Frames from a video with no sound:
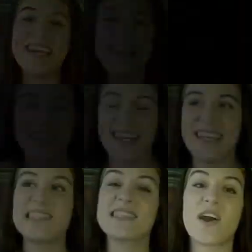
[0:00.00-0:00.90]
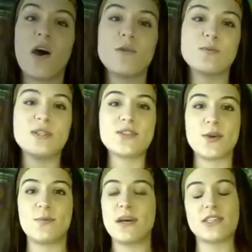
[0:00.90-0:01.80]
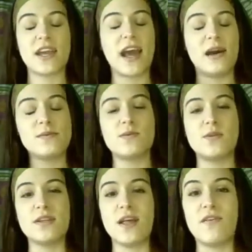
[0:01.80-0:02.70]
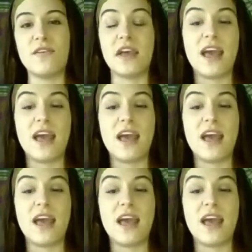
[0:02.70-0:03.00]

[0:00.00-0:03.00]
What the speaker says: It just calms me so much. I absolutely love it.